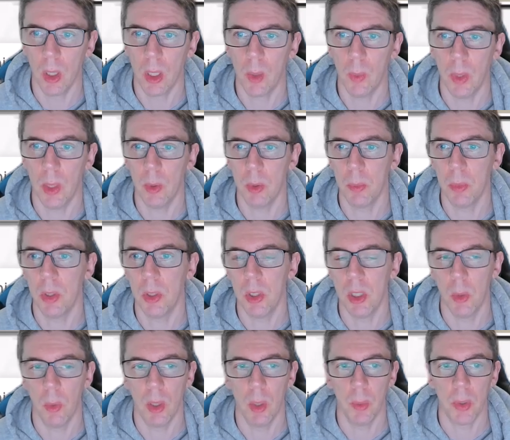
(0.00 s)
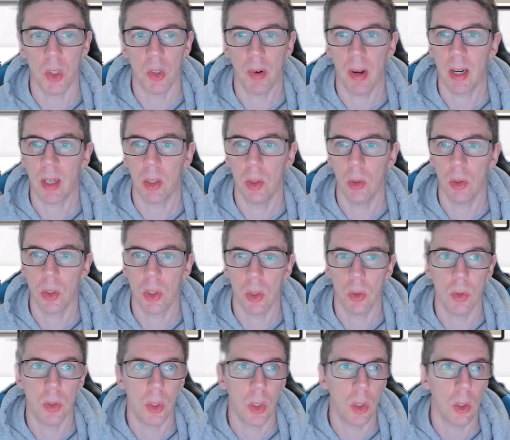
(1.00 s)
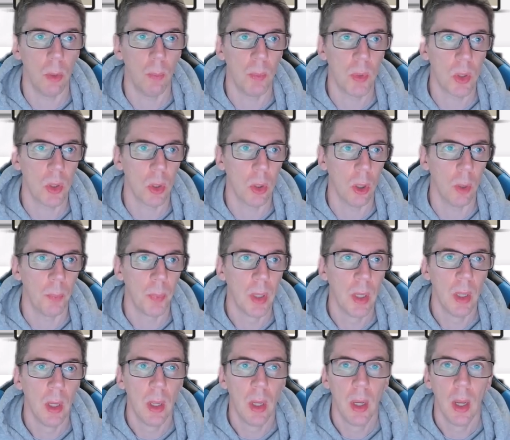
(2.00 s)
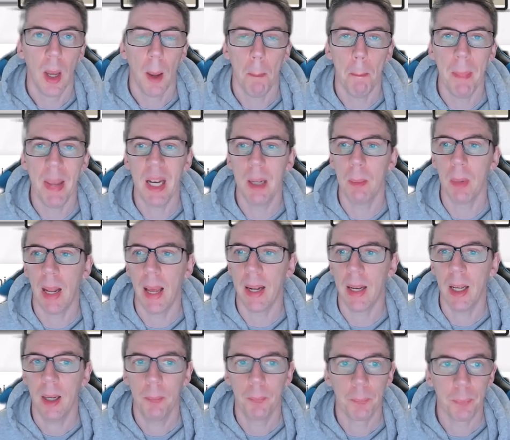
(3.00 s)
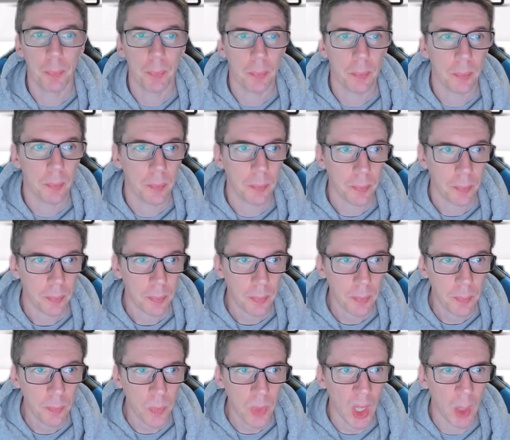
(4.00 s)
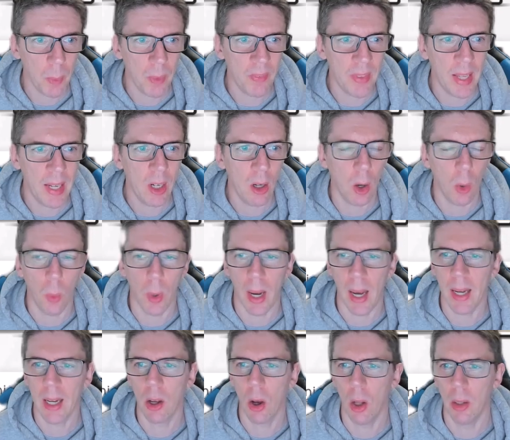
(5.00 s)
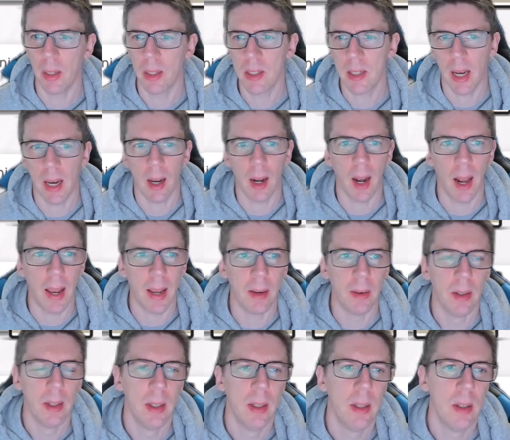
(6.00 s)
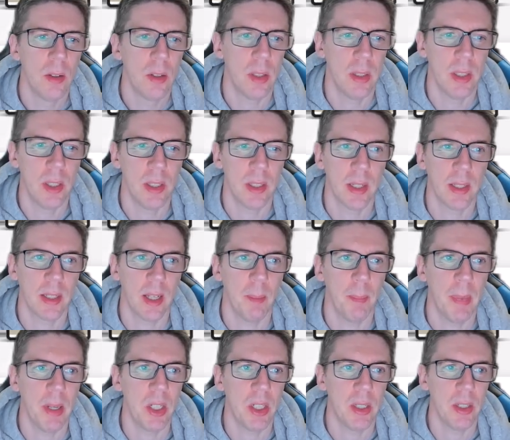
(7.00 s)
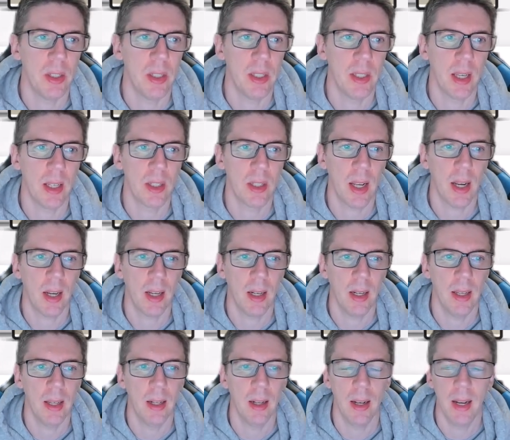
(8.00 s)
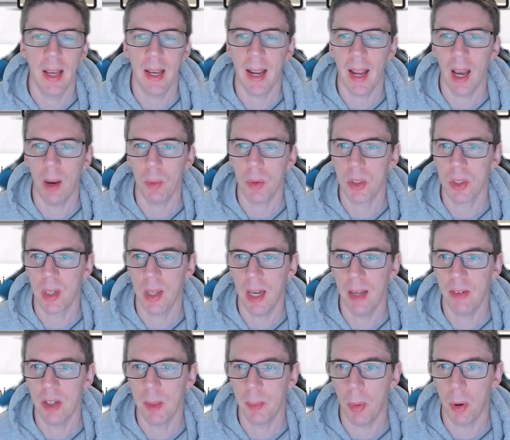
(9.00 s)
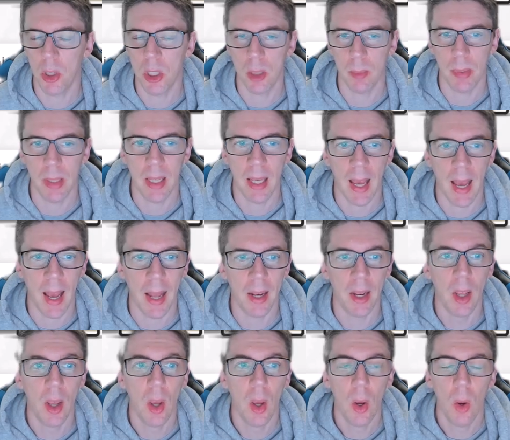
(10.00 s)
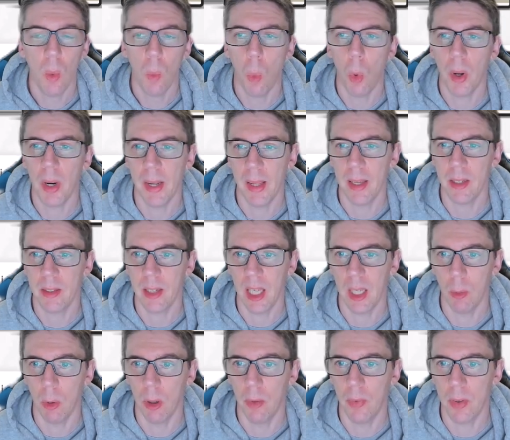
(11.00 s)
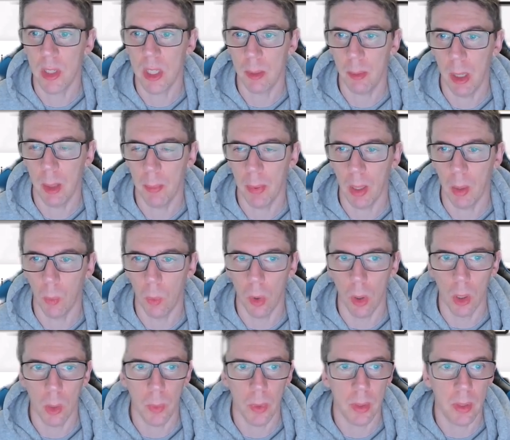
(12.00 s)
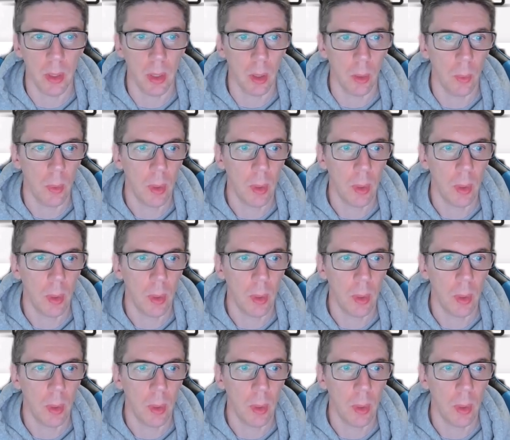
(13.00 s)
with you as much as you want to attract those who do. So minimal header. We've then got what I call the tagline. So this is, as I mentioned, this is exactly laying out as clear as you possibly can what it is that you offer to the people that work with you.